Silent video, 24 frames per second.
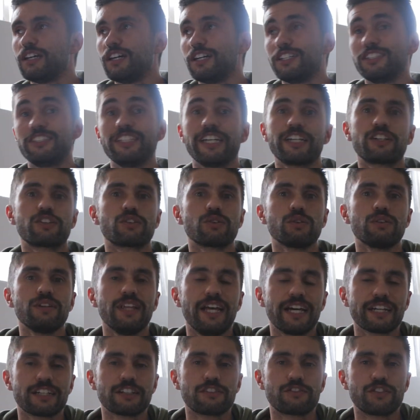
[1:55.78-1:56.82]
a general
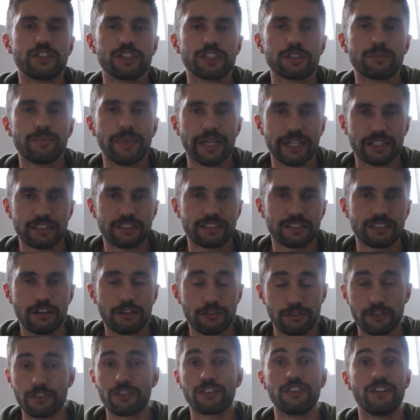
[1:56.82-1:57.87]
lack of respect
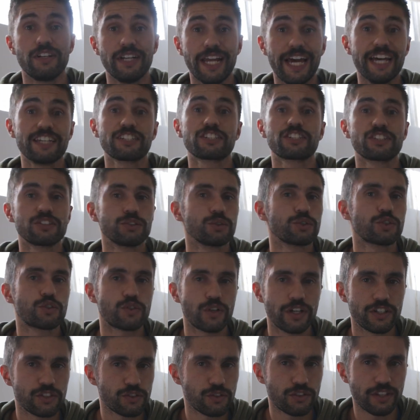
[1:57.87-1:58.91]
for the national
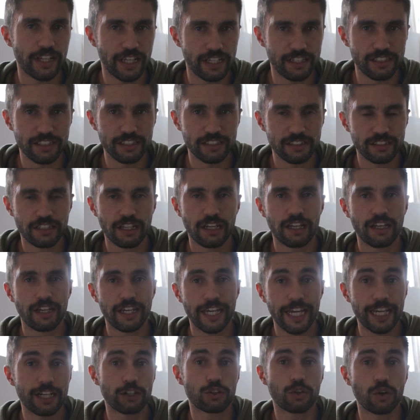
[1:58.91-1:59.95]
treasure that is
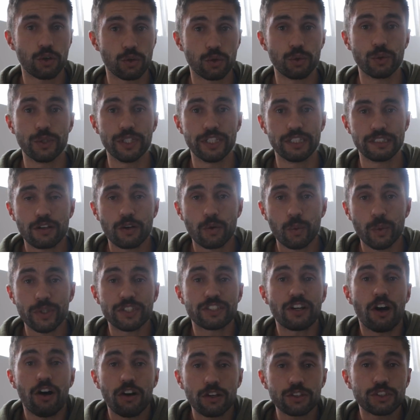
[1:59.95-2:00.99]
El Cocuy,
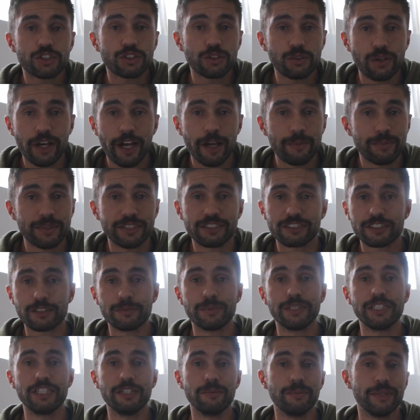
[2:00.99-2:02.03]
which also happens to
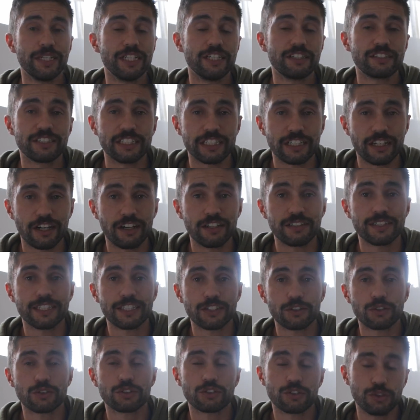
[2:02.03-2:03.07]
be diminishing a
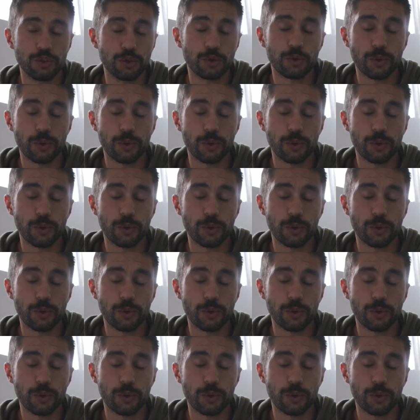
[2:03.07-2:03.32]
little too